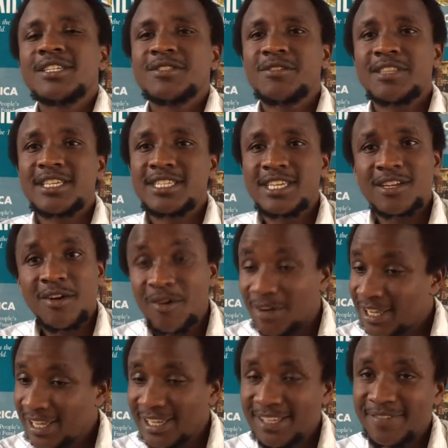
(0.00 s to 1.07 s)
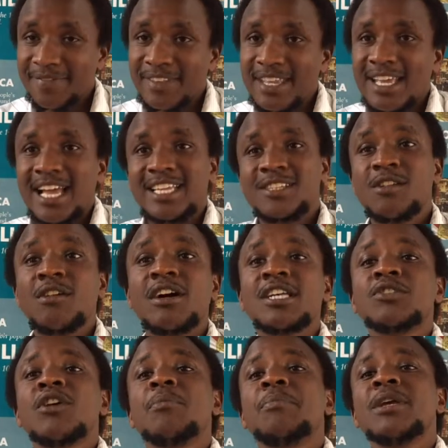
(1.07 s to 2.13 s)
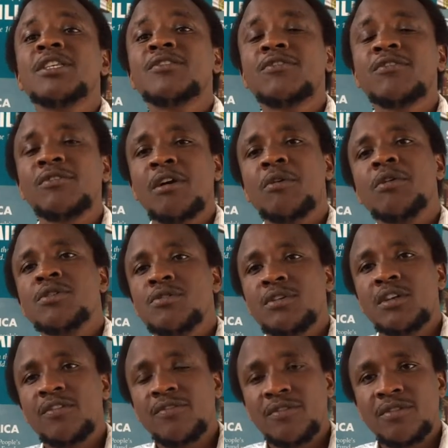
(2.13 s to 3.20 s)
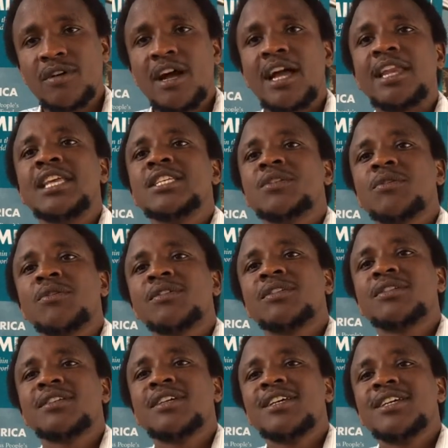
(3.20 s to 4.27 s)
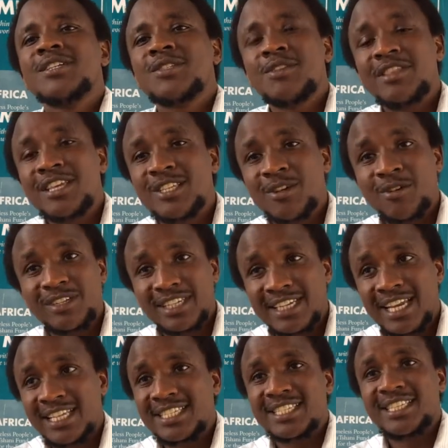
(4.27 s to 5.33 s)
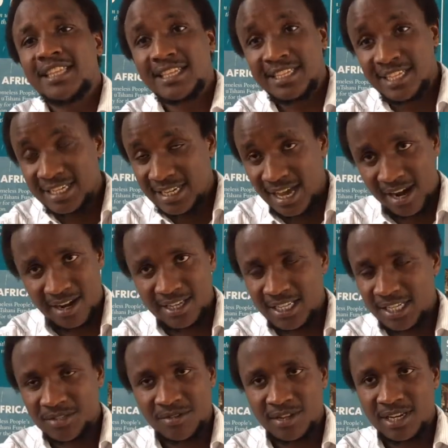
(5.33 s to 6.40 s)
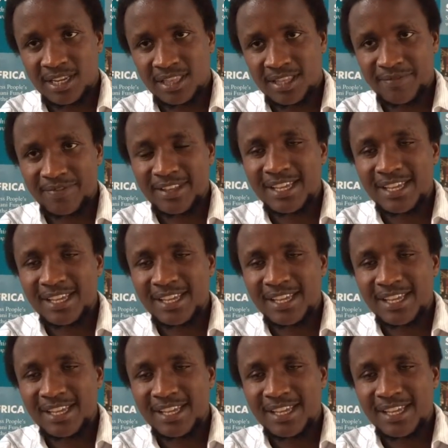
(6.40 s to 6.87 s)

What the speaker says: So they said, okay, as long as you are peaceful, we are going to give you an escort. So they escorted us. They didn't harass us or anything.